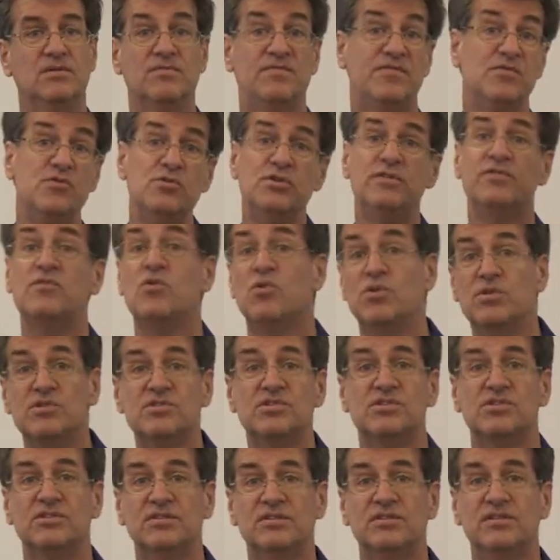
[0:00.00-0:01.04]
Food, of
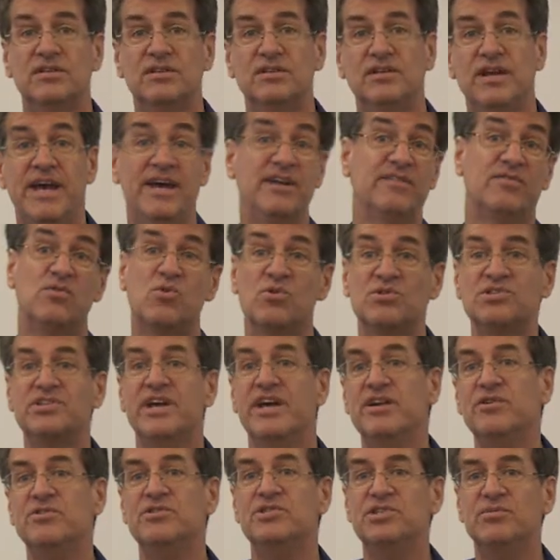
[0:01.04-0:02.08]
course, and of course
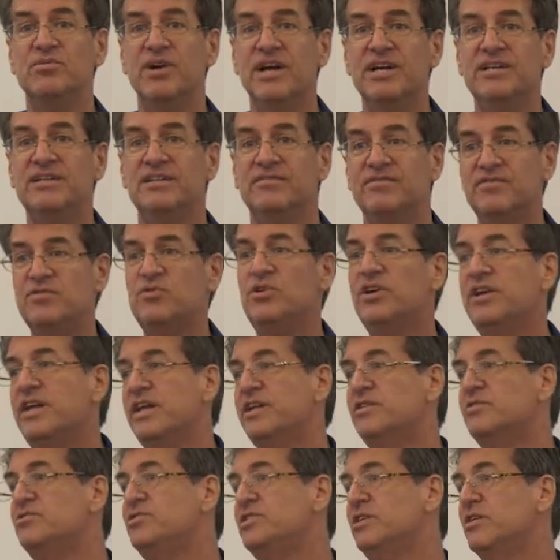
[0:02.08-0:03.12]
energy, right? Food and
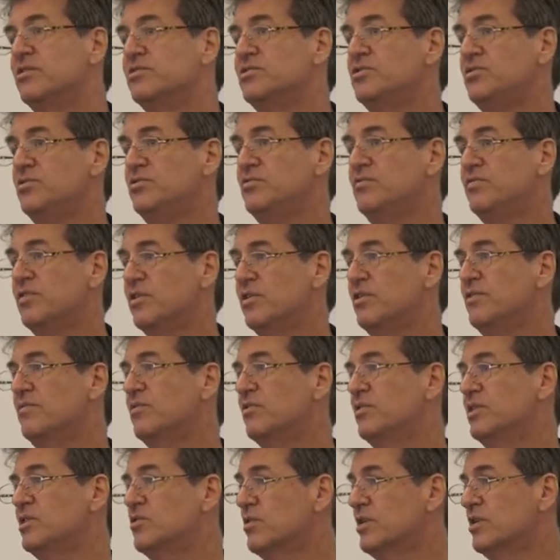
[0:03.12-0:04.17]
energy are two very,
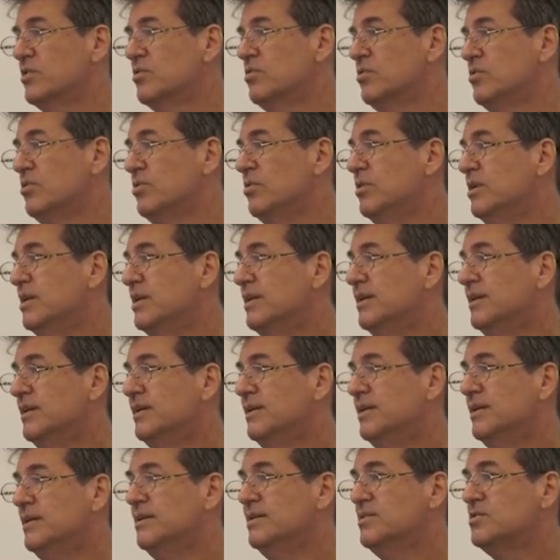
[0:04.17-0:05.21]
very critical
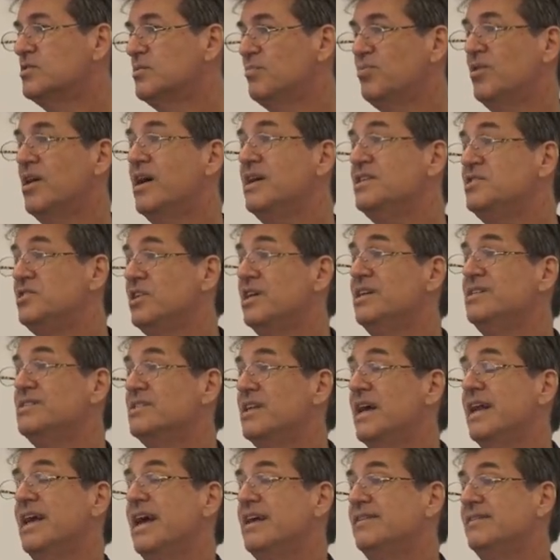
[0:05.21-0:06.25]
supply chains
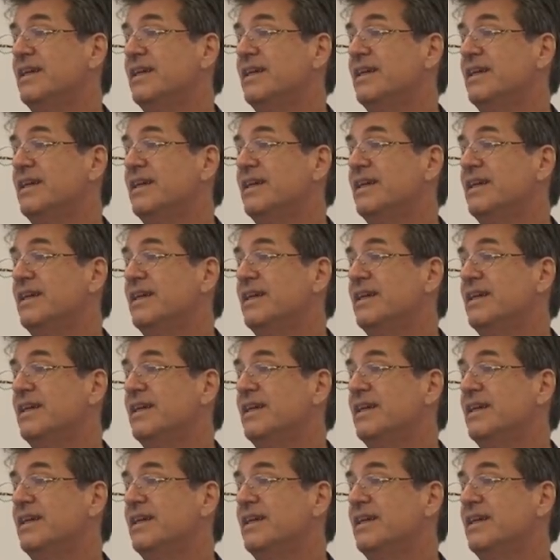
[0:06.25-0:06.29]
that,